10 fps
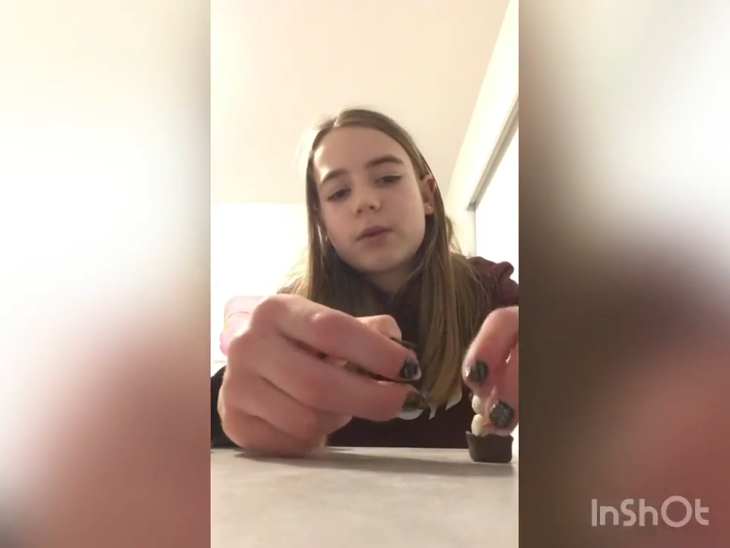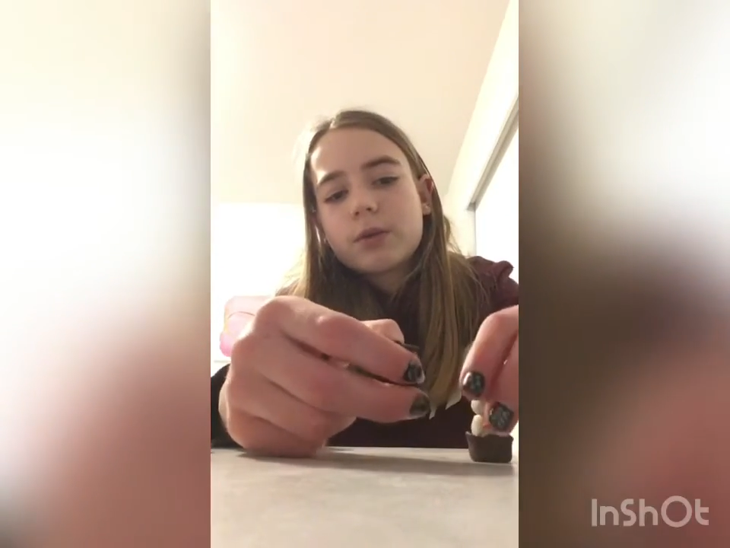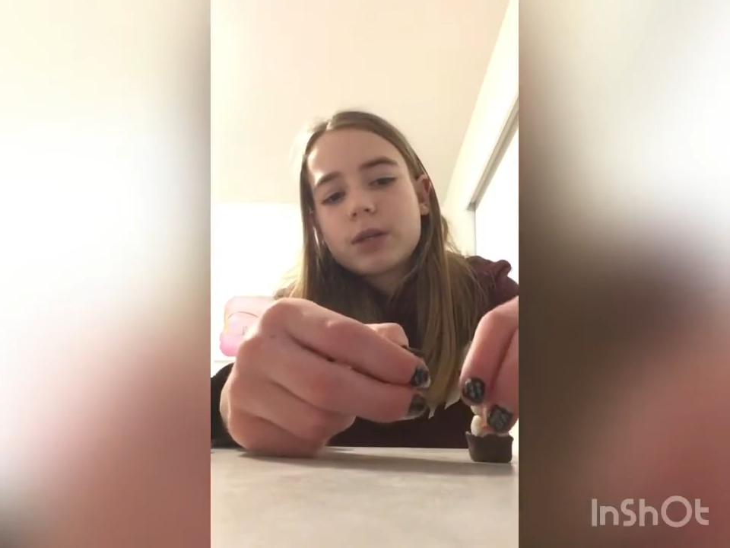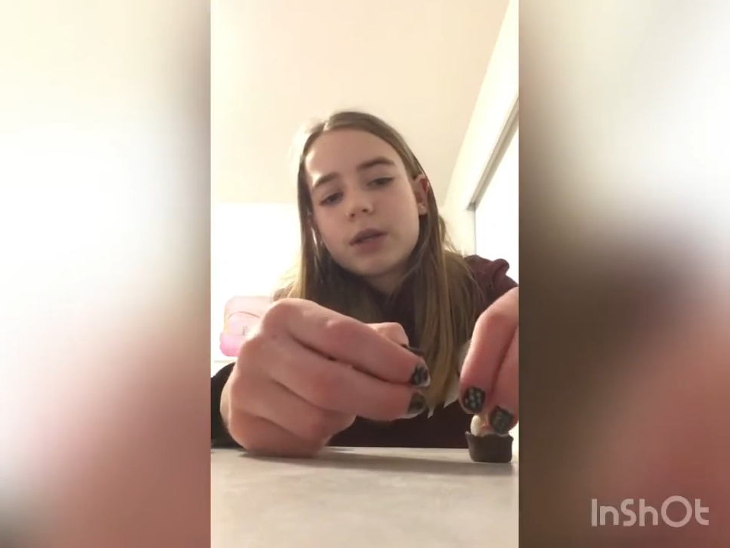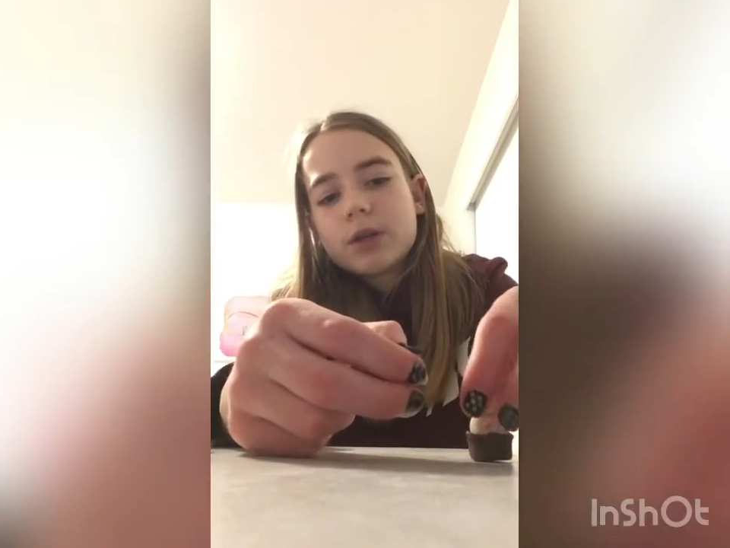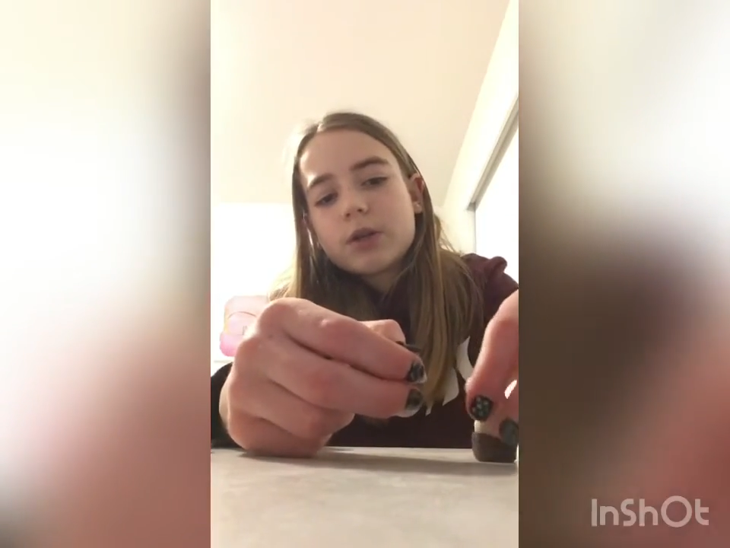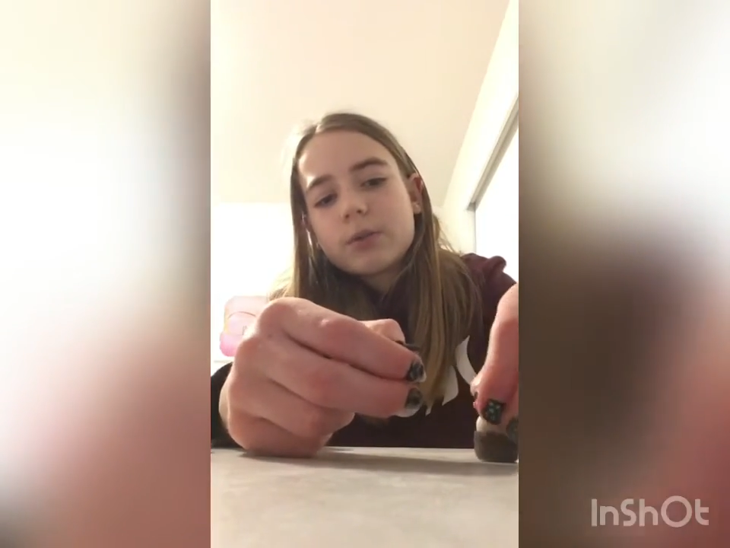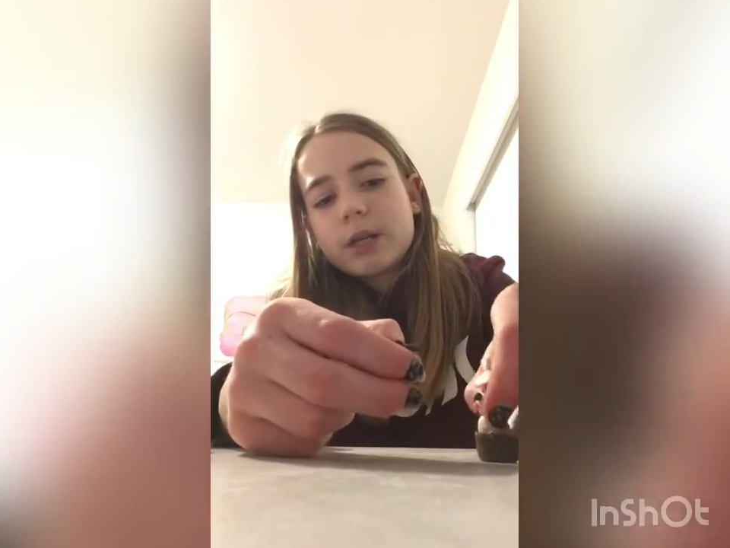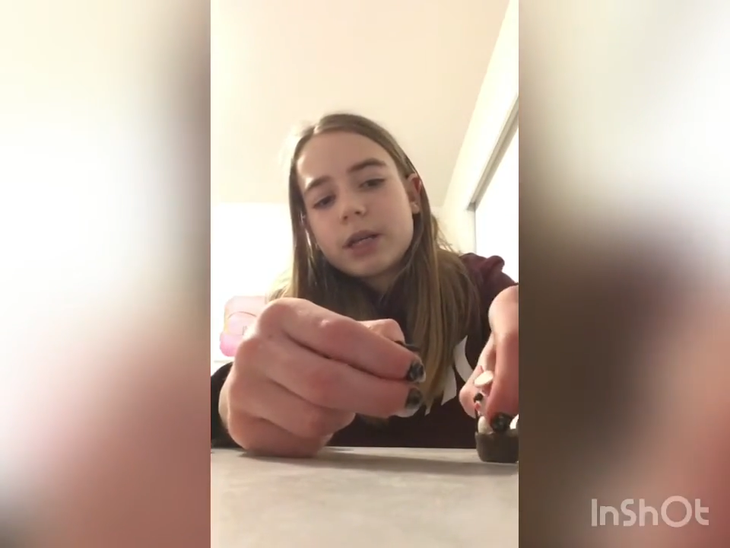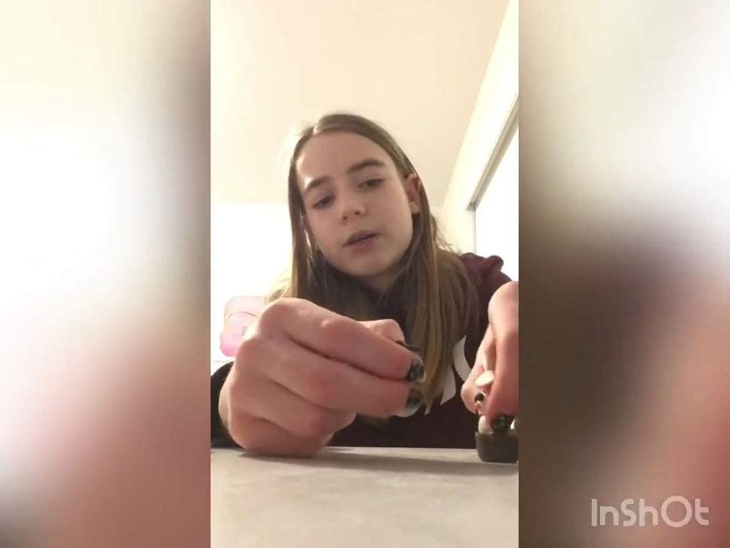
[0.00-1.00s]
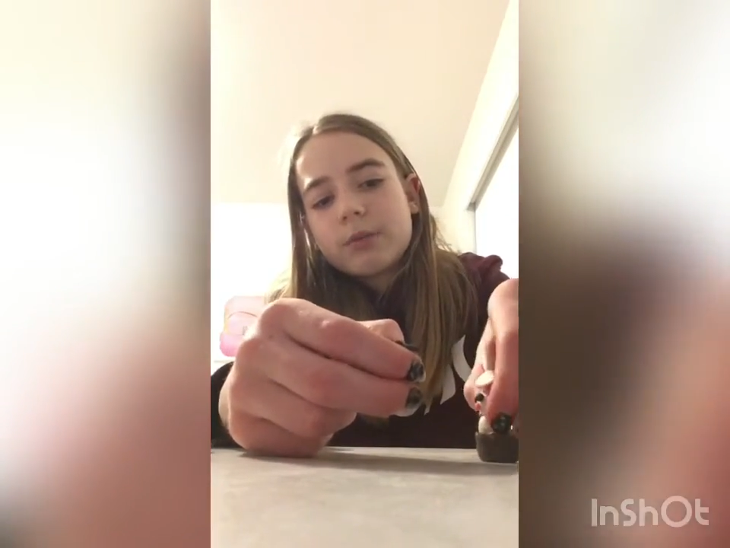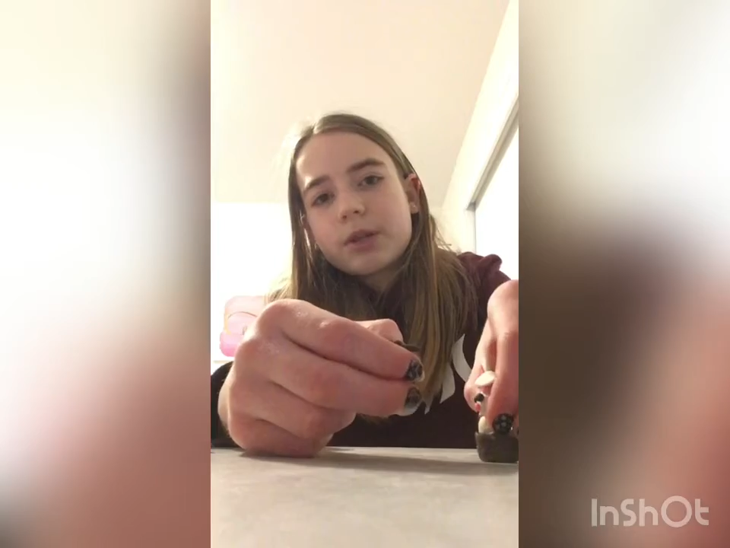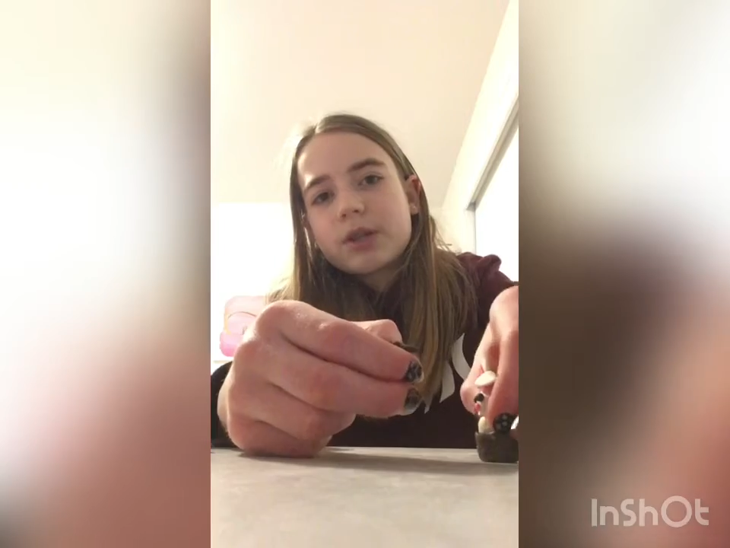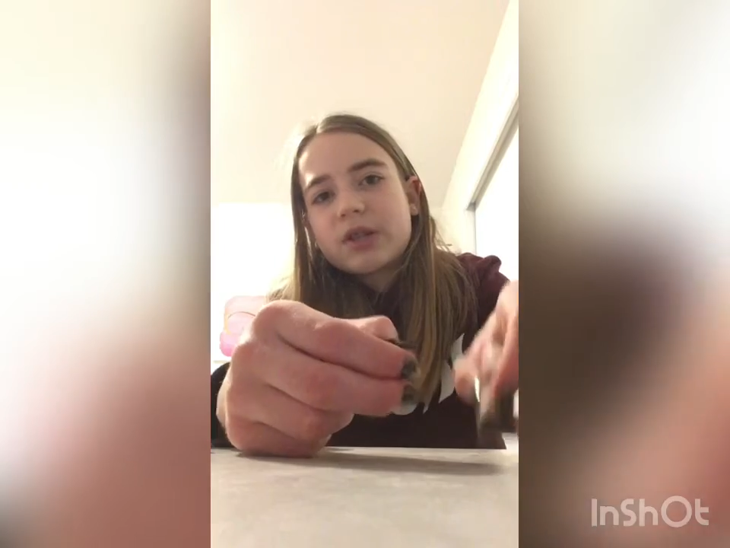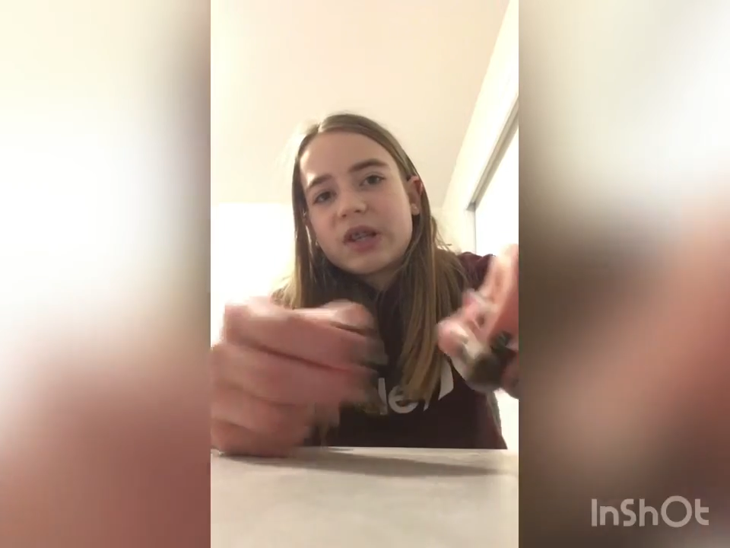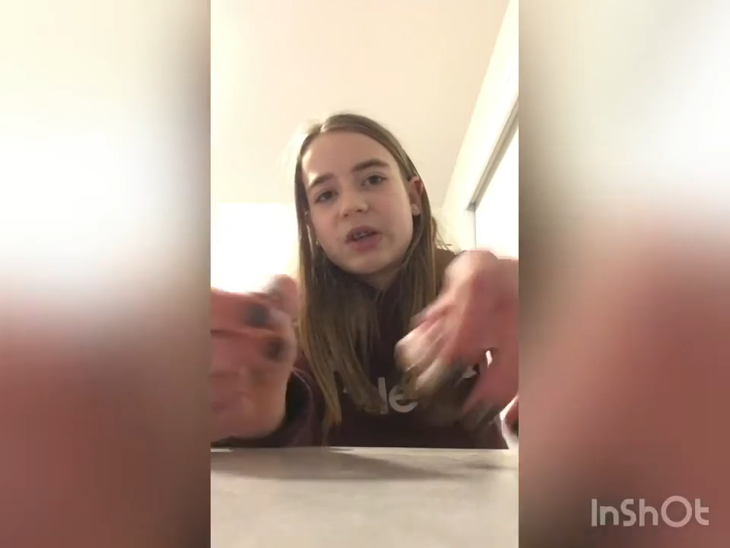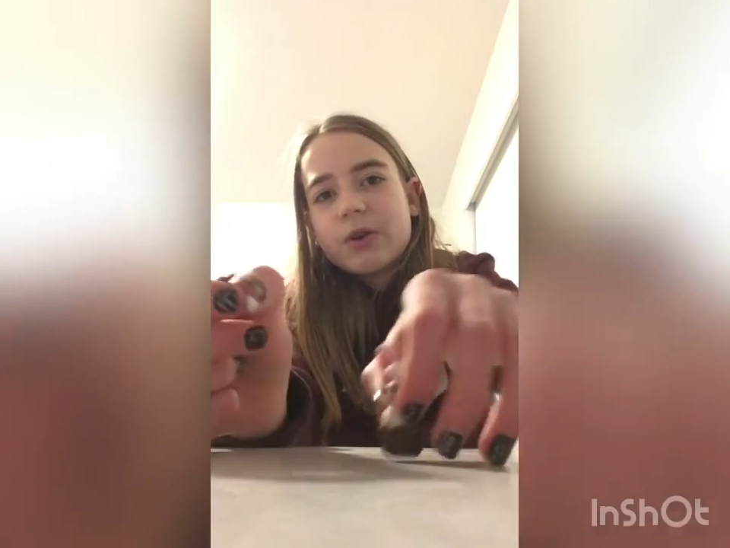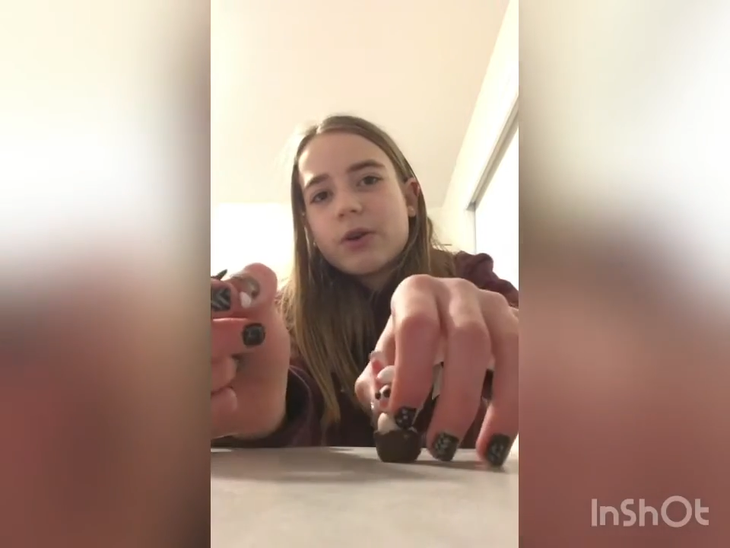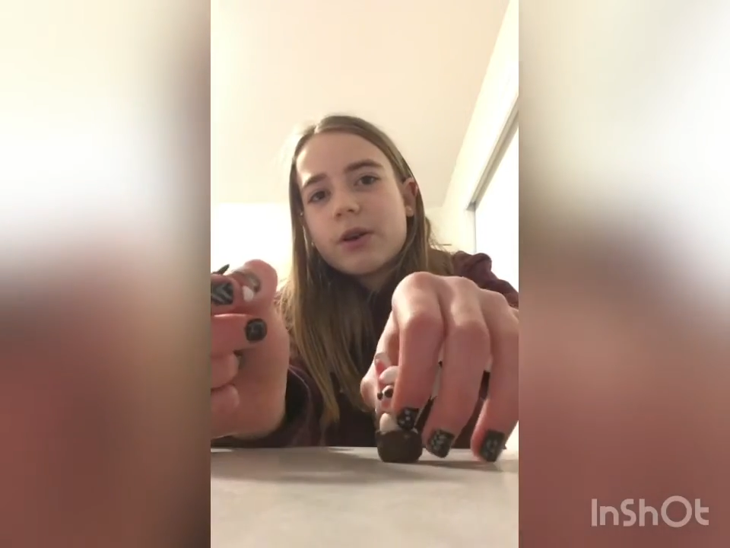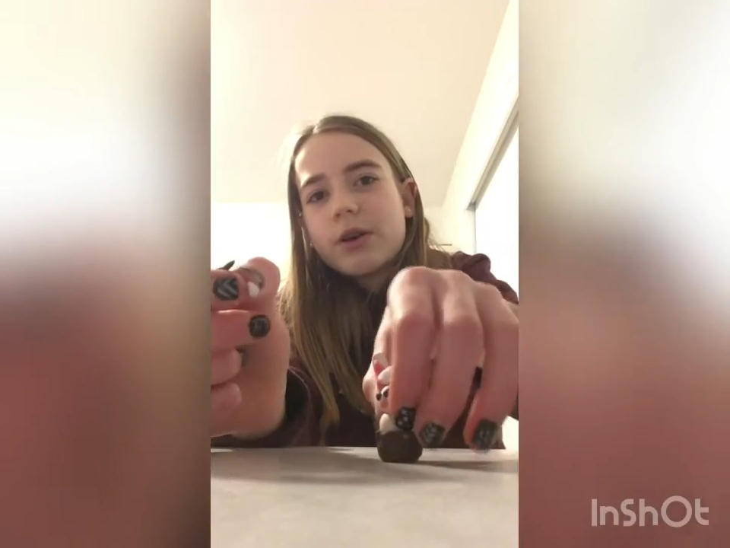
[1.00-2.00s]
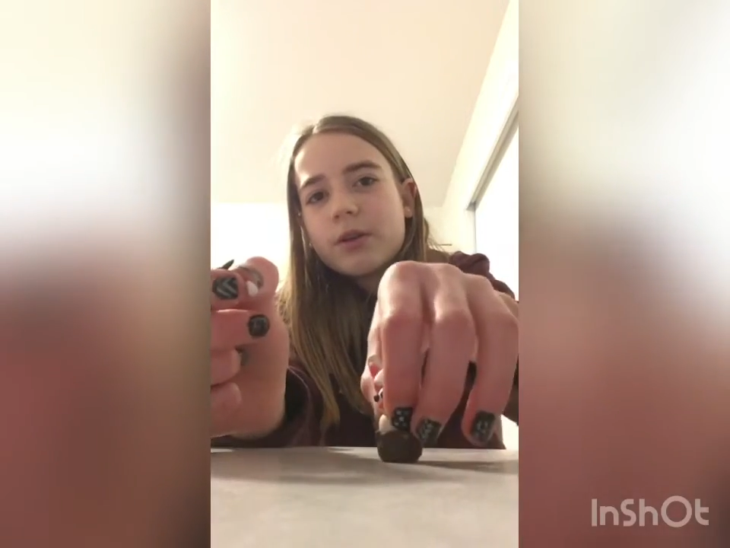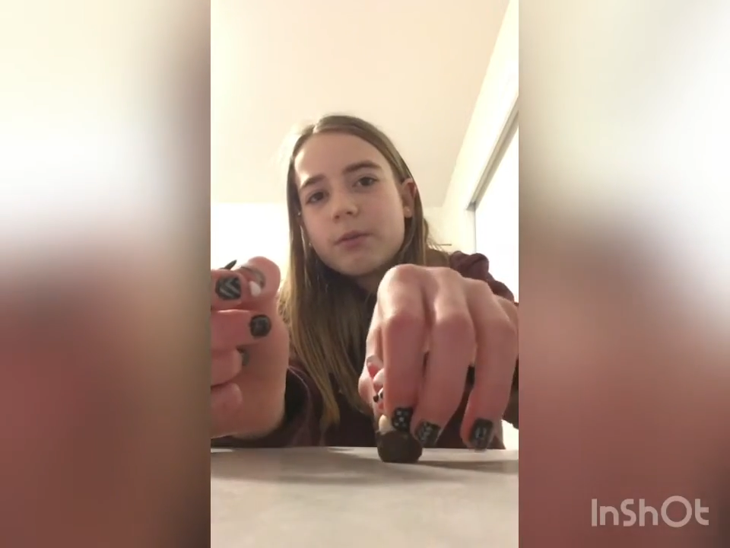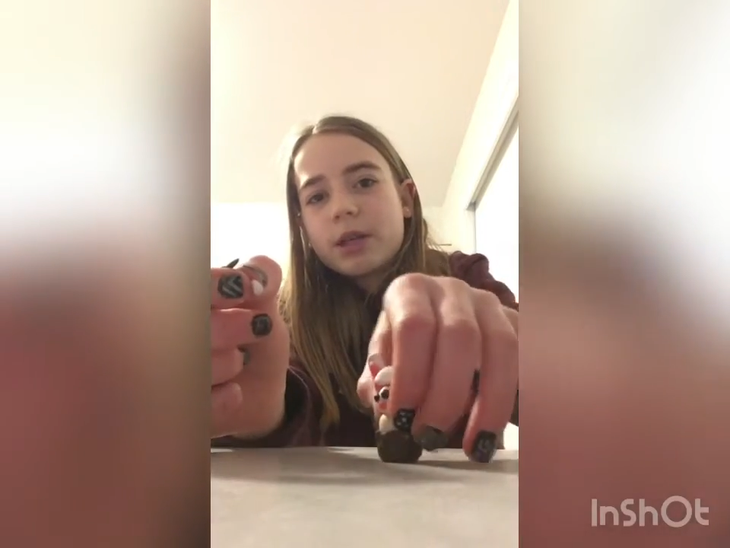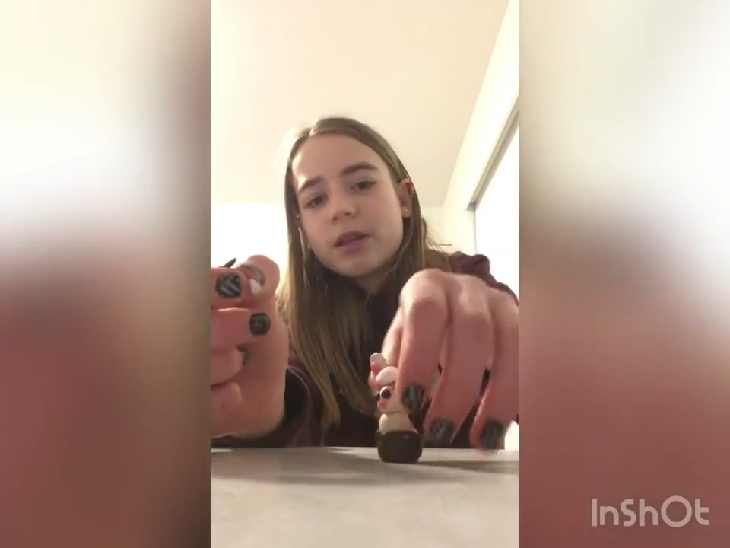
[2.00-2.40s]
So right now I'm gonna secure the bunny,